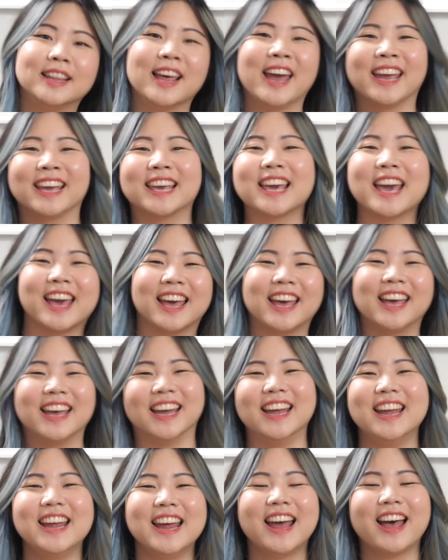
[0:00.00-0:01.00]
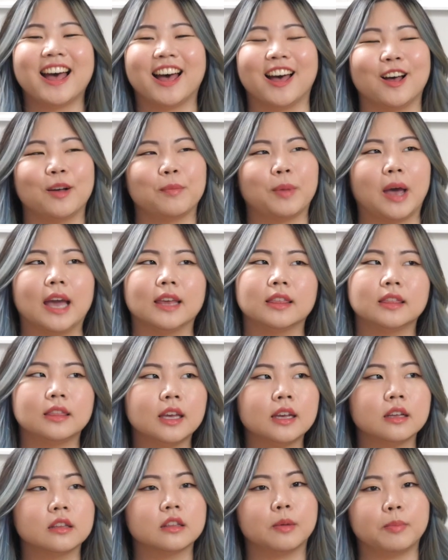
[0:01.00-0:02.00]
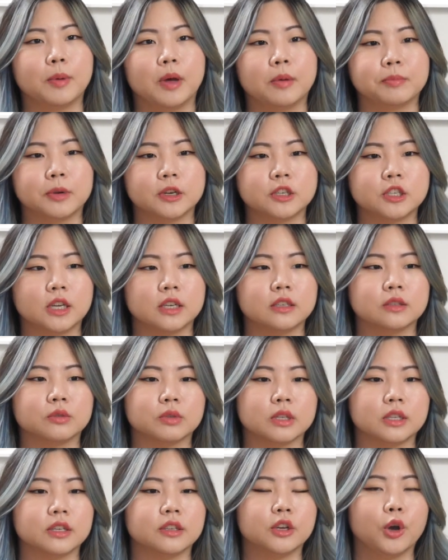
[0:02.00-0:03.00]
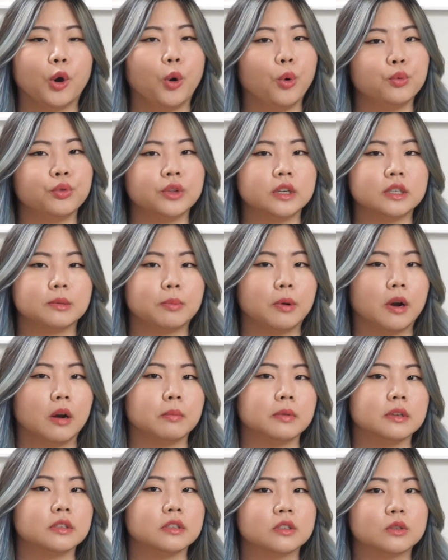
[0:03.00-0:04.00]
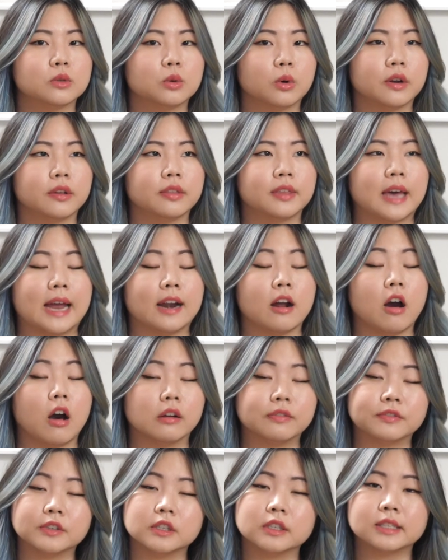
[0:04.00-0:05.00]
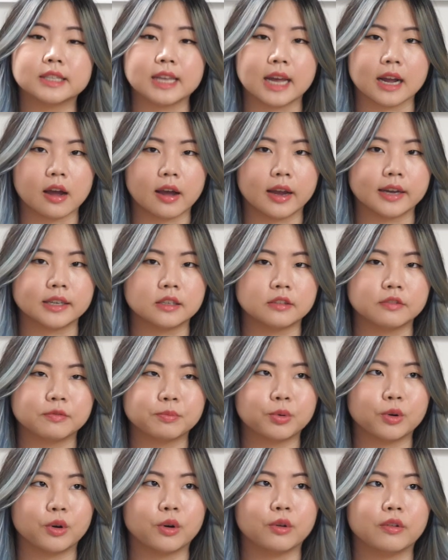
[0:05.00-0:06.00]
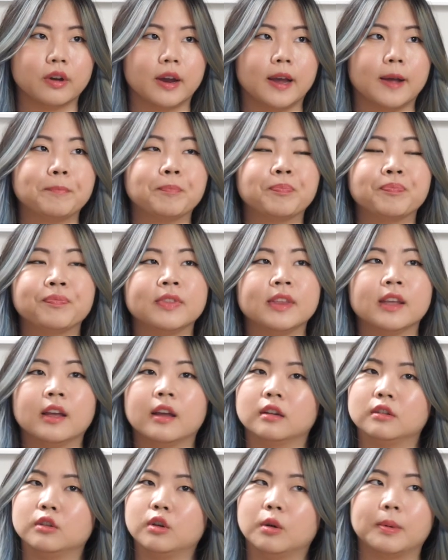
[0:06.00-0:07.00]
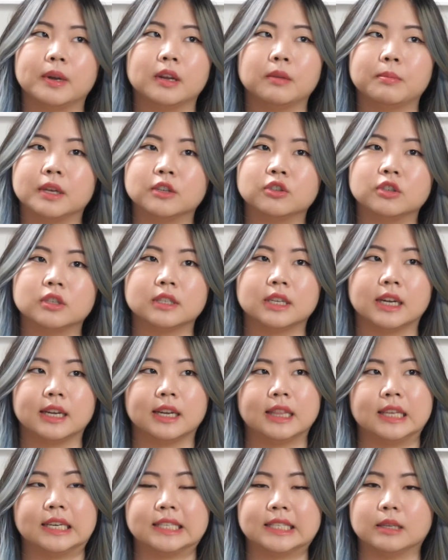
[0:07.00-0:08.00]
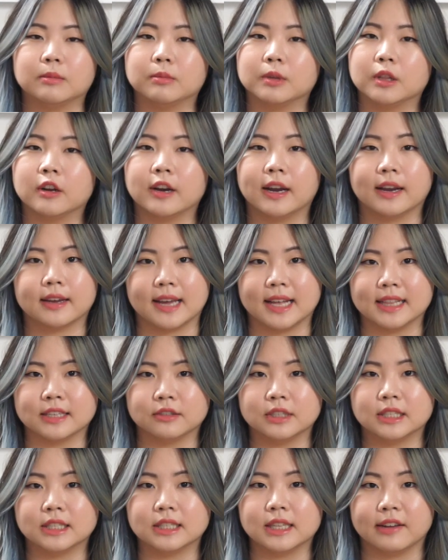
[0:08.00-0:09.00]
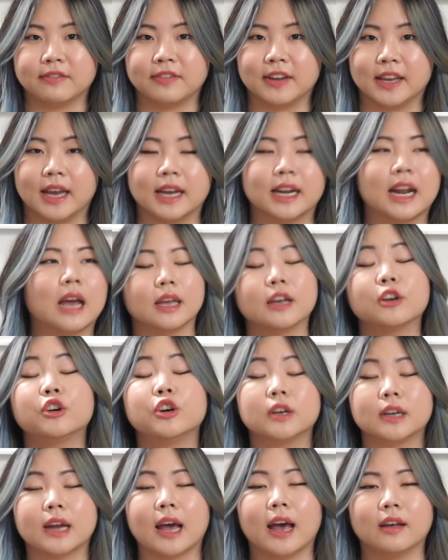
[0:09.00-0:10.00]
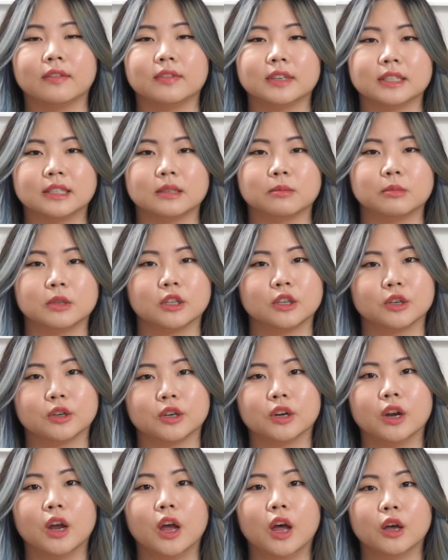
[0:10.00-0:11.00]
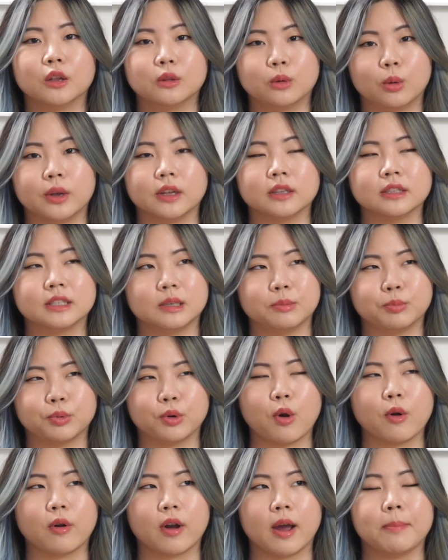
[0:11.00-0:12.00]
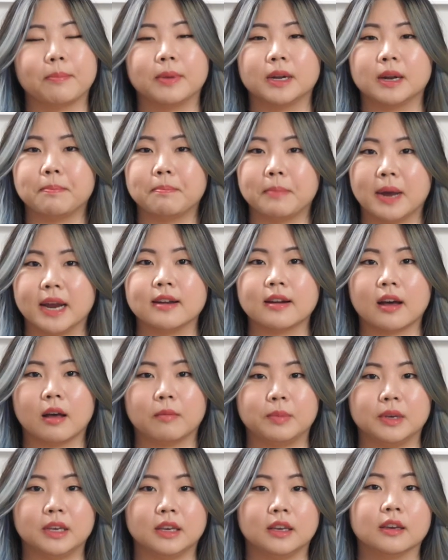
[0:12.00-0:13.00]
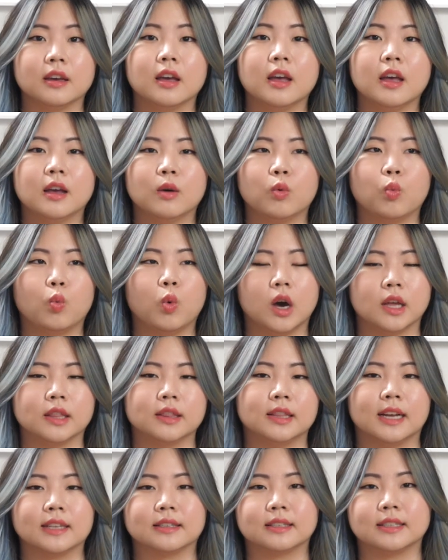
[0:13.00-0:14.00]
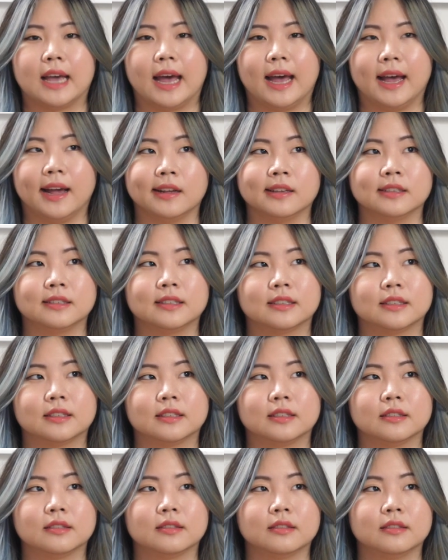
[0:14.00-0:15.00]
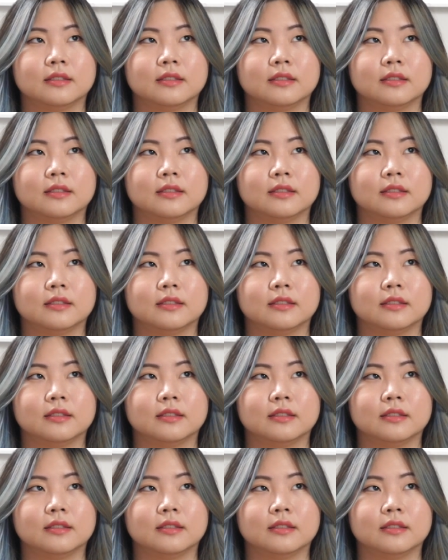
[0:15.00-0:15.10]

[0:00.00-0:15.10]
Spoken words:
Like, I think Le Bon Marché is really the only department store that offers that kind of program. Nobody mentioned anything similar at Galeries Lafayette. They could have a similar loyalty program, but it might not be one that's as